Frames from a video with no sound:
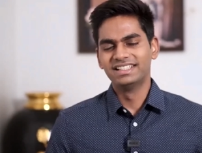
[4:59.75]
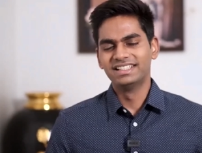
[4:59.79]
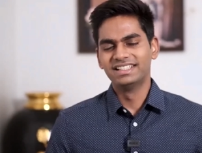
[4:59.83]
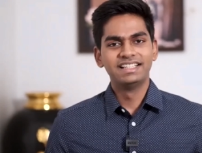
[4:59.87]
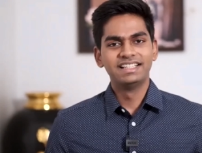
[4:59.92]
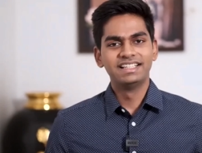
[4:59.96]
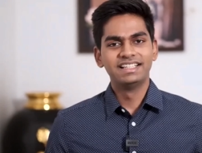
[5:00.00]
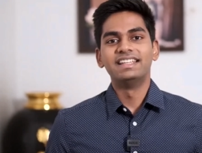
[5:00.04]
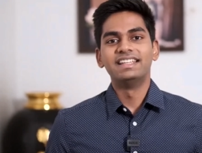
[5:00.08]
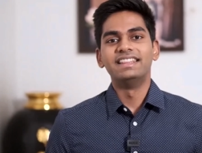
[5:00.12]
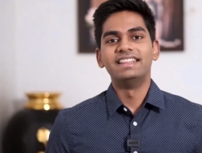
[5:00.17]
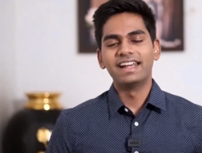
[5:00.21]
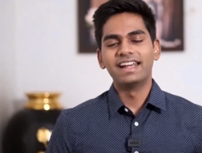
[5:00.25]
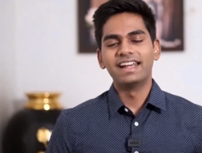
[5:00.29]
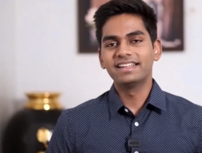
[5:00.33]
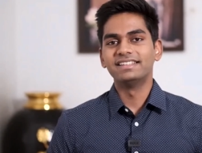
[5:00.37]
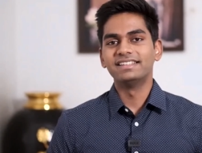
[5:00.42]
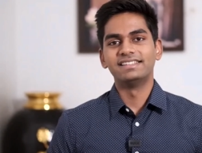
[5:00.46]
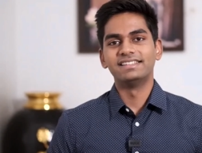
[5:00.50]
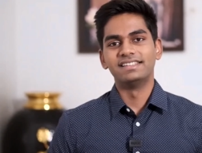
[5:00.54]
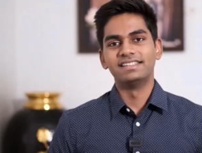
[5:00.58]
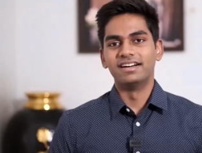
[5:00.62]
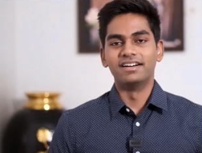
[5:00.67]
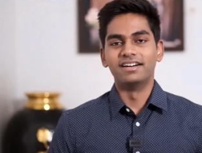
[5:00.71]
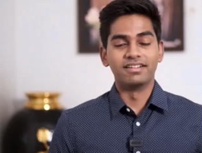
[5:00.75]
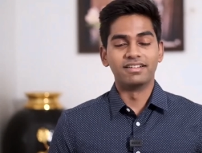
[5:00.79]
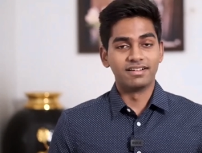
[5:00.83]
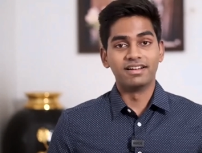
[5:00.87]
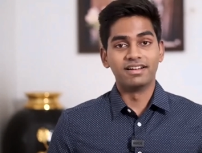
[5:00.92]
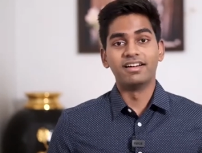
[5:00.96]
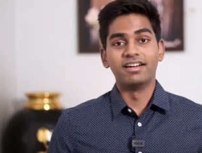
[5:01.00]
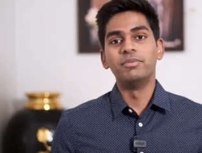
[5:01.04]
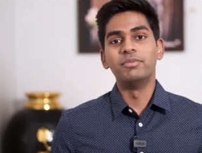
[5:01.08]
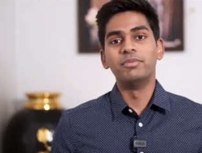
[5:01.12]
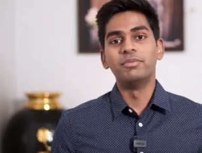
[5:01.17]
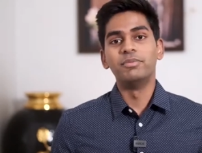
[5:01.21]
that is uh,
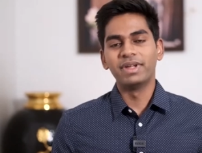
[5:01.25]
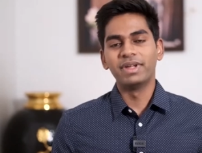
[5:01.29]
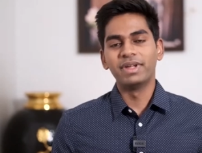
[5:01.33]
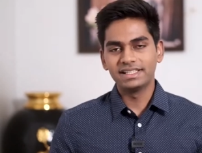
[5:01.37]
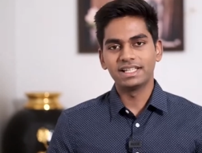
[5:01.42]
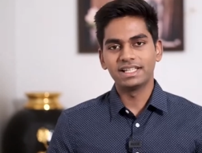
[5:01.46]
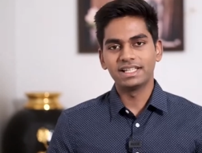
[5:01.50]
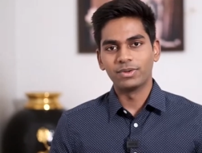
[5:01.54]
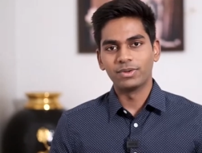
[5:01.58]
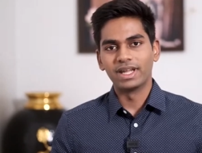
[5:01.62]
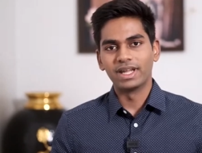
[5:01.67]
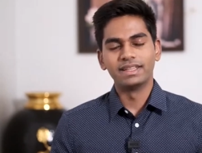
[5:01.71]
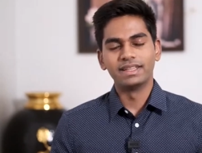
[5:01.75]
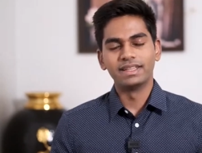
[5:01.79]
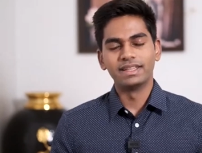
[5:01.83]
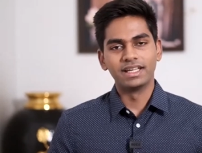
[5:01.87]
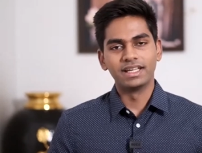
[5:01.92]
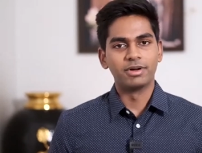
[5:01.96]
amazing when i think about it i'm